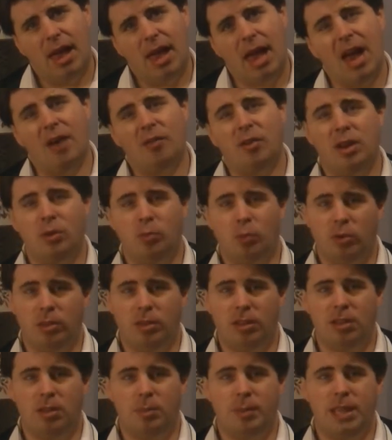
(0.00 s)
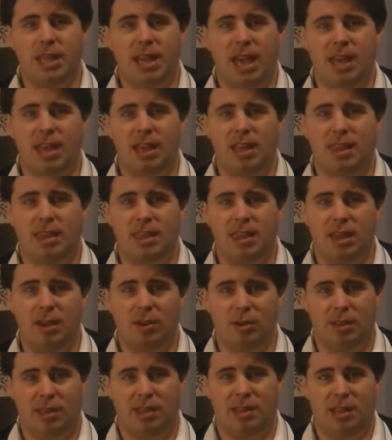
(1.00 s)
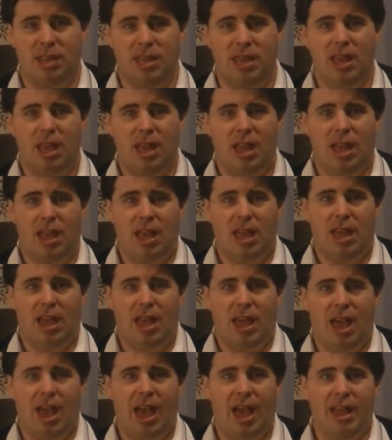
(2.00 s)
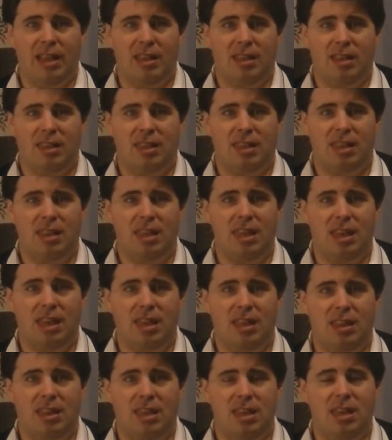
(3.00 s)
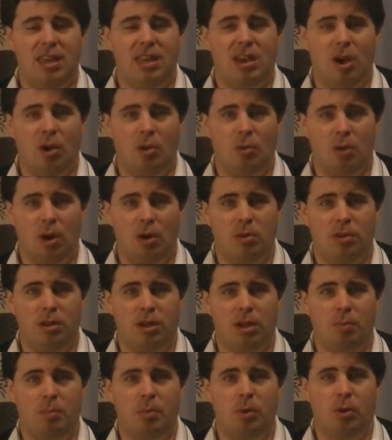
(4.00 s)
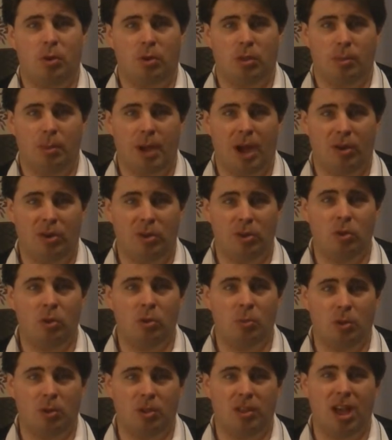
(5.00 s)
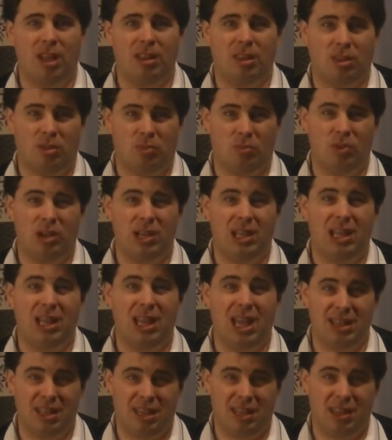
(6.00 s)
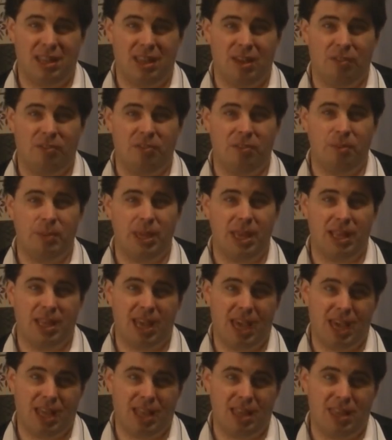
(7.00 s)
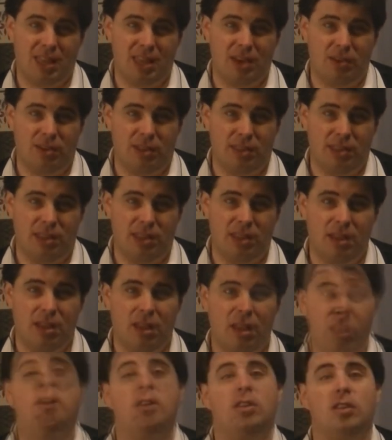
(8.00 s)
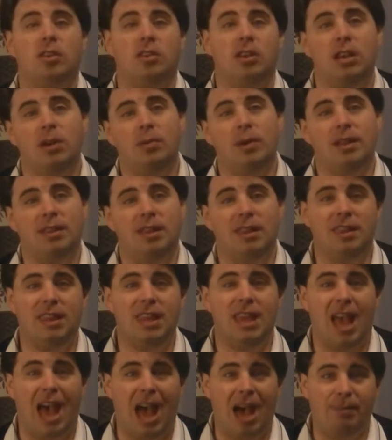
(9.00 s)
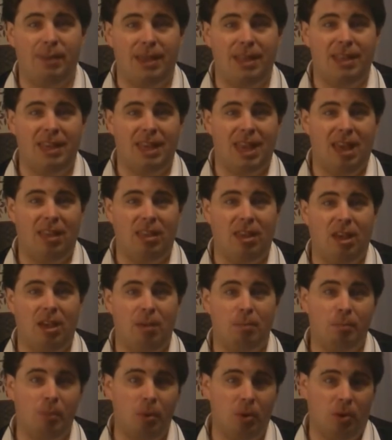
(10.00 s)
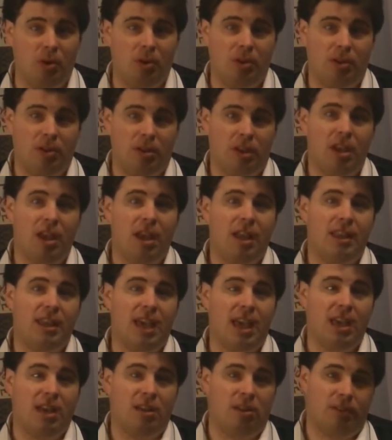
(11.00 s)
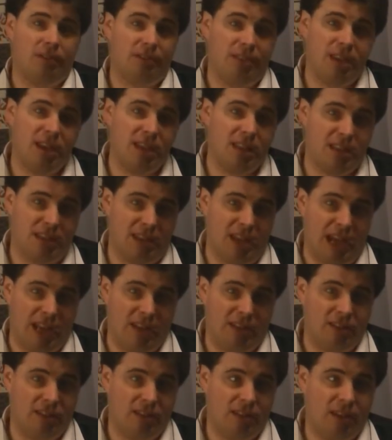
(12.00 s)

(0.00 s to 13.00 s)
Erin wanted to be taken seriously. And seeing as he co-wrote a book on the paranormal, that doesn't really lend itself to being taken seriously. So she went to see Abby to get her book taken off the internet.